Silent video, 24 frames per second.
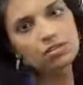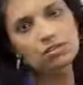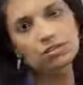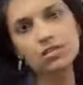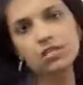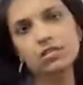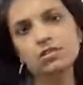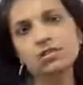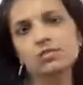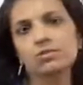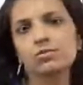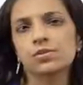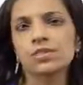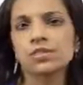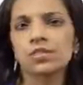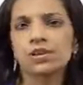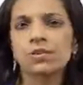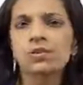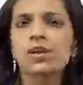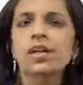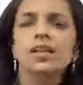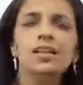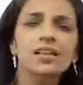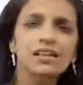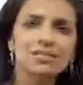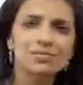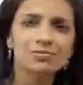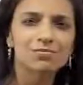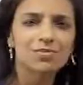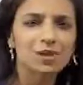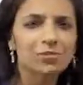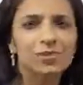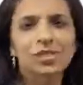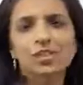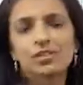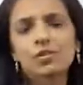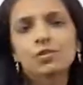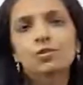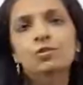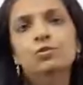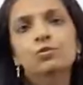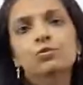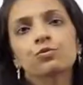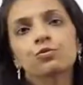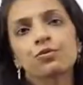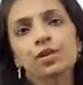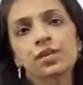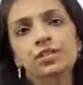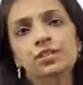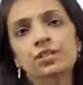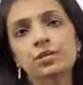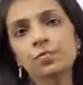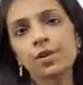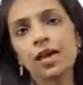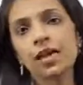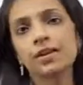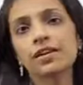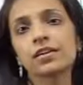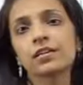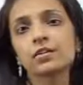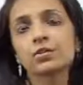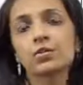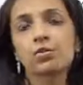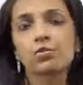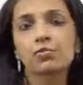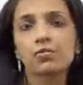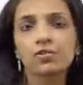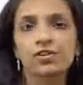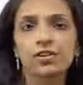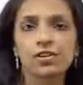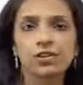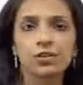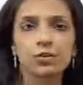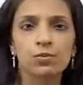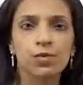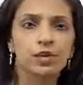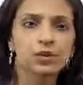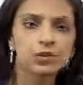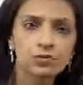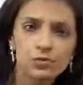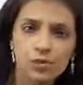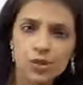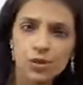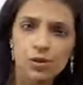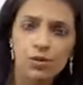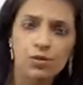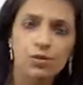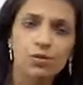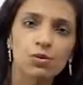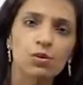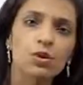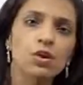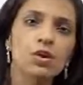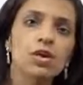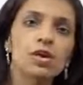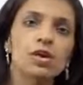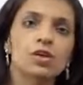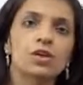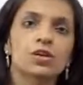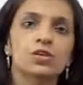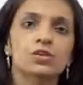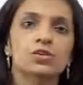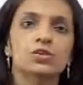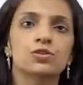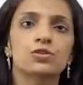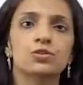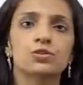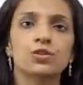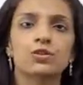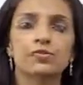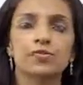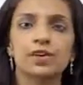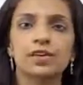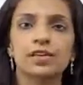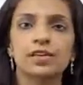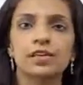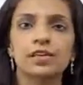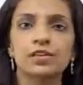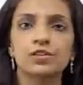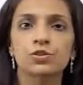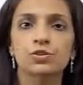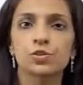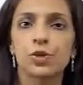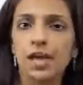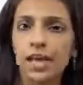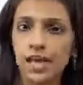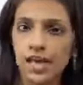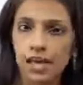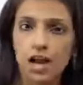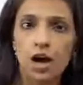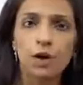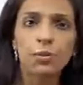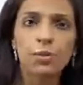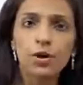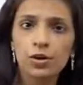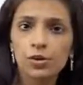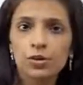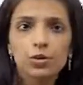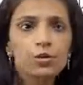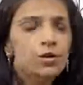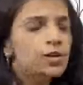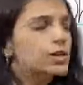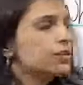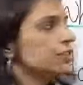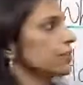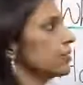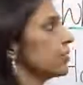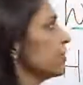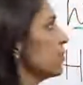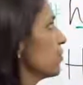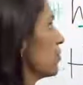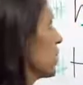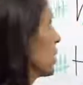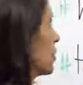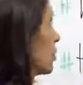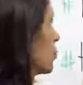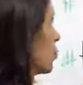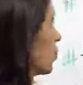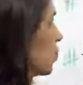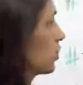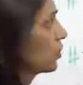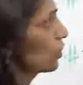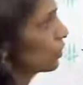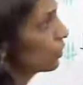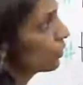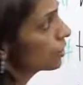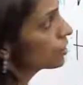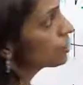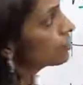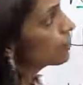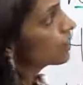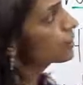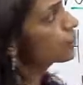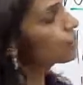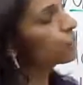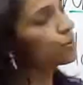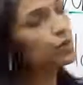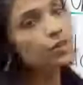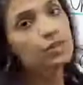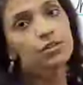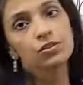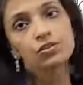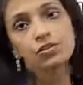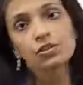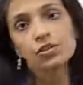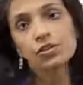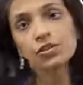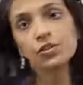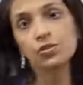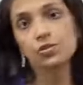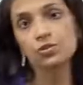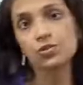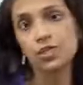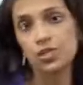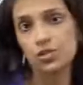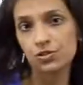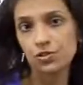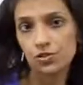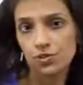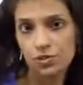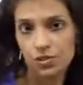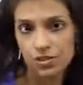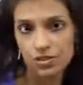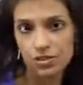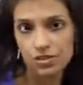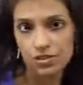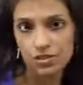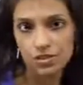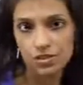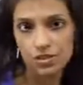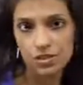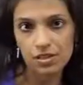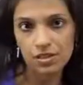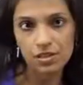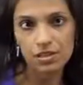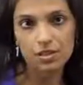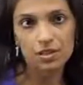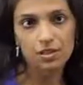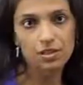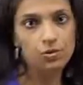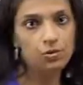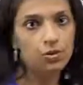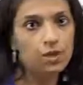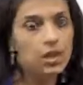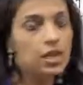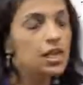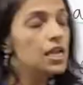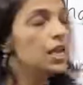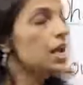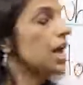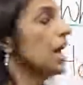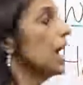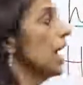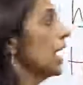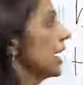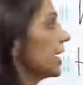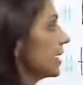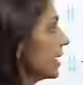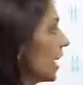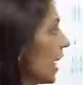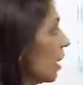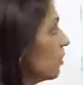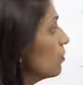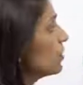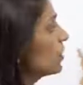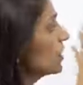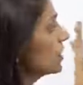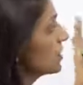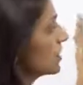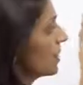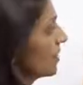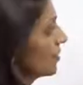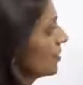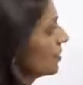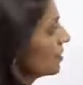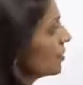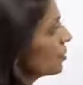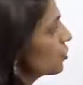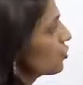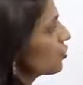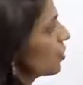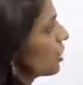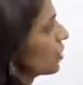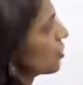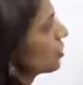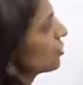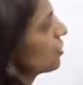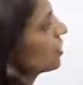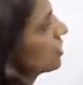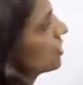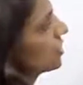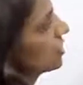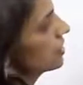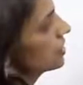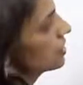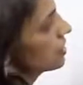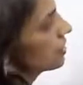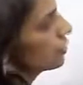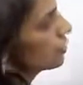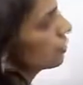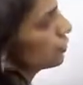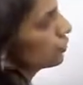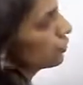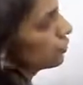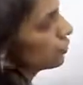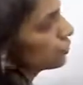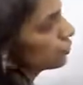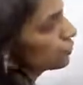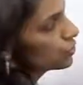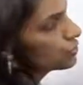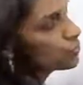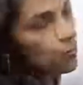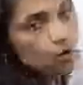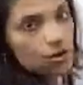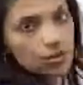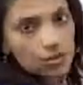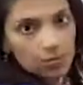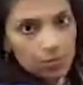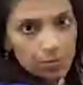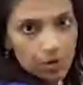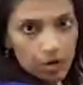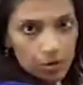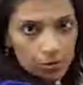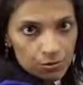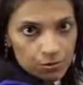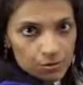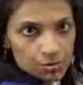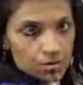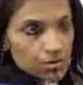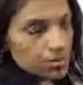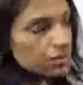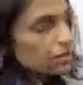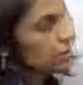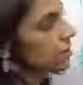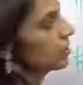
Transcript: Okay, so we say, okay, your friends are planning to go for dinner. Where should we go? So your friend tells you, hey, how about going to the new restaurant? Or what about going to the new restaurant? Okay, now the sentence structure is you use what about,